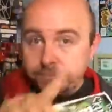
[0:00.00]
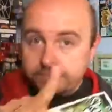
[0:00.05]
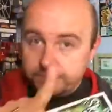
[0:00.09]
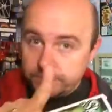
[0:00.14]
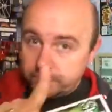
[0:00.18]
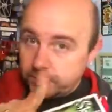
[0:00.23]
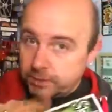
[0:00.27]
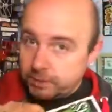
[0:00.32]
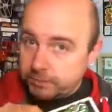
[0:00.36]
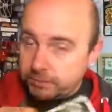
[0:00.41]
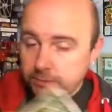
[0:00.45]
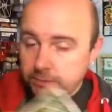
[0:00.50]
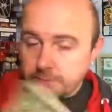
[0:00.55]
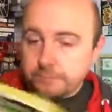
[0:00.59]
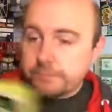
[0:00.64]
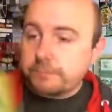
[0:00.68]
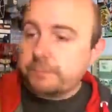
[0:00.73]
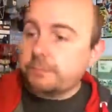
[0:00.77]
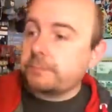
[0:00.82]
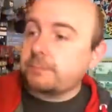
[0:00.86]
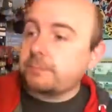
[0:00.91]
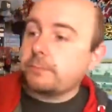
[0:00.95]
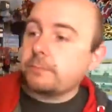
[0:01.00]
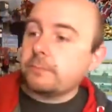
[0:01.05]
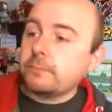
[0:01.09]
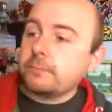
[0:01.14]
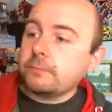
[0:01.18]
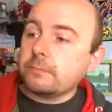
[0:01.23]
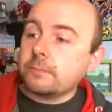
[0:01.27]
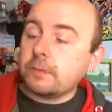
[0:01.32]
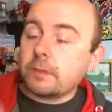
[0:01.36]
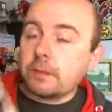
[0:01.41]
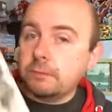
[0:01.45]
Excuse me.
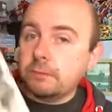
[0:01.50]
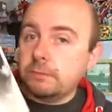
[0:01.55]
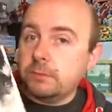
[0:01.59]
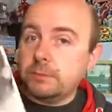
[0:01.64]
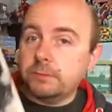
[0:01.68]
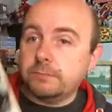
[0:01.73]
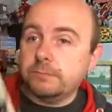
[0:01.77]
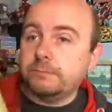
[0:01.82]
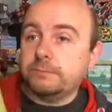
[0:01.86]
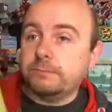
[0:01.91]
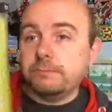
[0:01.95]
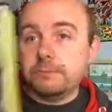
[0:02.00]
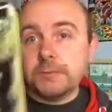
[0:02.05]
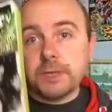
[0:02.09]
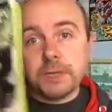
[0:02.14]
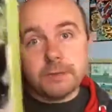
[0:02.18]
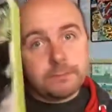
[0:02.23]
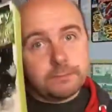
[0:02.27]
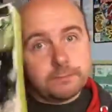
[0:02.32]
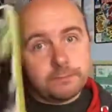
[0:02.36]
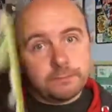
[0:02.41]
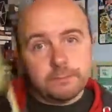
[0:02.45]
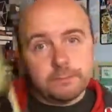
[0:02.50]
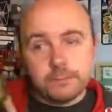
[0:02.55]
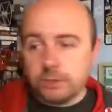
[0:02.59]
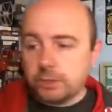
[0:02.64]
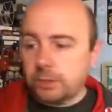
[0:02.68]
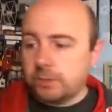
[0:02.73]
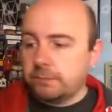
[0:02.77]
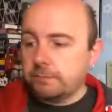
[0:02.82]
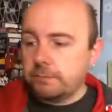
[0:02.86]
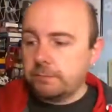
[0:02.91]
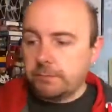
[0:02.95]
But yeah, it's
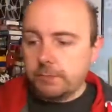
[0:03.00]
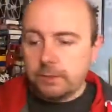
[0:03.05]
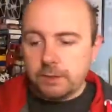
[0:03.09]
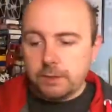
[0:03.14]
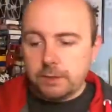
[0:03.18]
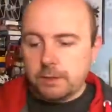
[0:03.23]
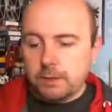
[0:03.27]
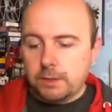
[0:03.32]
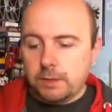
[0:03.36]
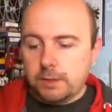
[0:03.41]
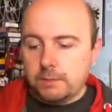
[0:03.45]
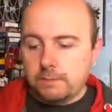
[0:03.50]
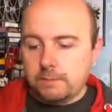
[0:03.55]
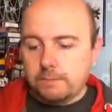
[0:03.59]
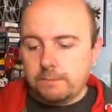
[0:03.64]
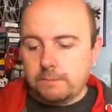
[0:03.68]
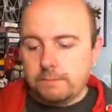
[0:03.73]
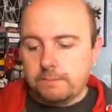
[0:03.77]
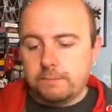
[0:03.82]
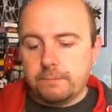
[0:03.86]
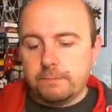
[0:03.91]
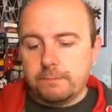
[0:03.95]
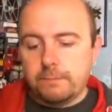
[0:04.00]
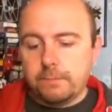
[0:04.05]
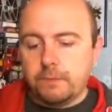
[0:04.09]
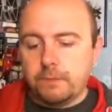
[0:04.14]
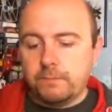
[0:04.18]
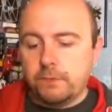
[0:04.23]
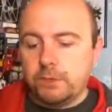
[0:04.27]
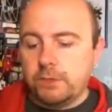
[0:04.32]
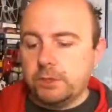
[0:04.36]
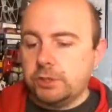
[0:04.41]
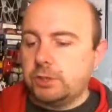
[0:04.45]
good.
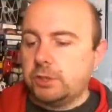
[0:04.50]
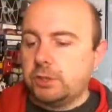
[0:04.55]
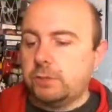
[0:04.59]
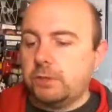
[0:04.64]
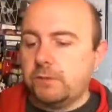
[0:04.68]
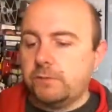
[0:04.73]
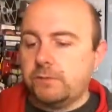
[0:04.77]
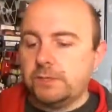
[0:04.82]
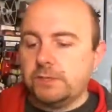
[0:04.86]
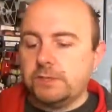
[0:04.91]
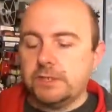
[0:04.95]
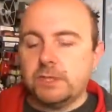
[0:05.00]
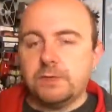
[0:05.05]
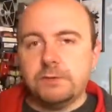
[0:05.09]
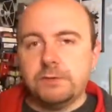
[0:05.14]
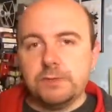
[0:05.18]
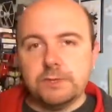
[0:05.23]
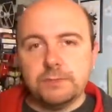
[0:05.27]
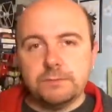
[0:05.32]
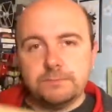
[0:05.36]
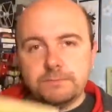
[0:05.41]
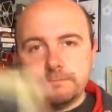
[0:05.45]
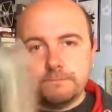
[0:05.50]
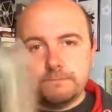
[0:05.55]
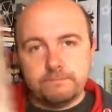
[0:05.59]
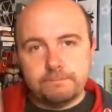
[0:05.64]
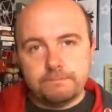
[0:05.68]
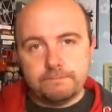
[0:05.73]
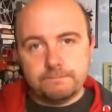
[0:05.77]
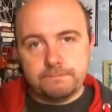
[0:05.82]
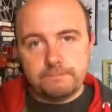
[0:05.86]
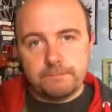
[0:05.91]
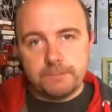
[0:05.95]
First two of the series.
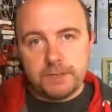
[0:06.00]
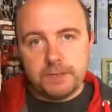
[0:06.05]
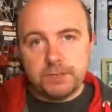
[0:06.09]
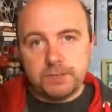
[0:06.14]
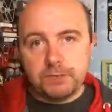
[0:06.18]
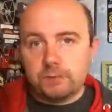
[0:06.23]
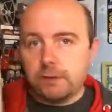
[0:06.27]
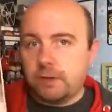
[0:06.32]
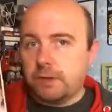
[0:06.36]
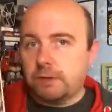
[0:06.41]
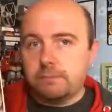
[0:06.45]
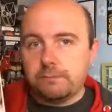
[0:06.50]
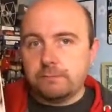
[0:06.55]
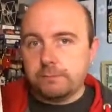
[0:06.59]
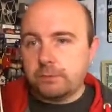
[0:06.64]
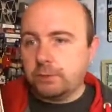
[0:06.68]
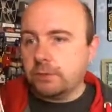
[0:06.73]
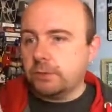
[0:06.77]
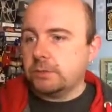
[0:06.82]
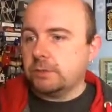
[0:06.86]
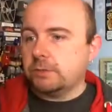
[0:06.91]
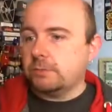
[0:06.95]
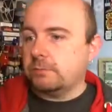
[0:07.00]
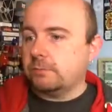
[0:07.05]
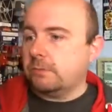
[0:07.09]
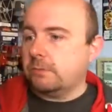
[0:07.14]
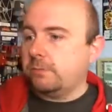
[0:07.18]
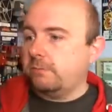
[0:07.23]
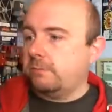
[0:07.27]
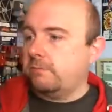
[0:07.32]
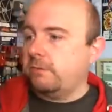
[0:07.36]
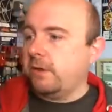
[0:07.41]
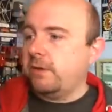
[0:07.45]
These are great books.
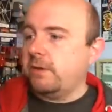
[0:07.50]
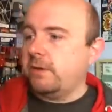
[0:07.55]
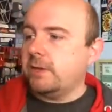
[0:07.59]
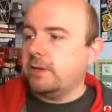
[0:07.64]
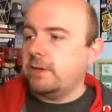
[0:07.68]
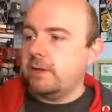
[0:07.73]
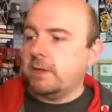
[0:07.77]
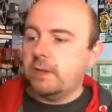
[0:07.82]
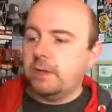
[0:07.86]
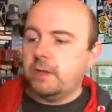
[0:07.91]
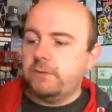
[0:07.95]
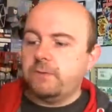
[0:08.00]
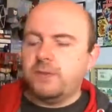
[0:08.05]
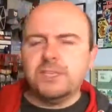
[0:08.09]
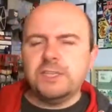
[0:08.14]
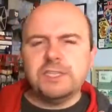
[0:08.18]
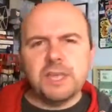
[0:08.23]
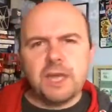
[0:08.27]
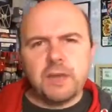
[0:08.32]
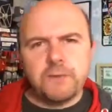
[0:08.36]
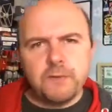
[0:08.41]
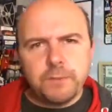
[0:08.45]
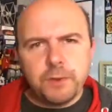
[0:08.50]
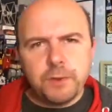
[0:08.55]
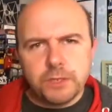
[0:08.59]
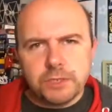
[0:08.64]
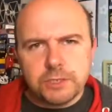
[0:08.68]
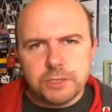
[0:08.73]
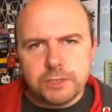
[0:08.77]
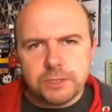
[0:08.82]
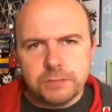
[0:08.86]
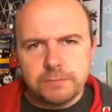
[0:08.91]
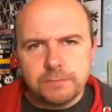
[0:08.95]
Very. If you're into Harry
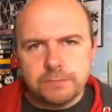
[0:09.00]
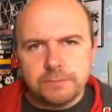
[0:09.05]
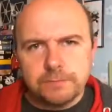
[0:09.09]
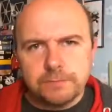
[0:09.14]
Potter's,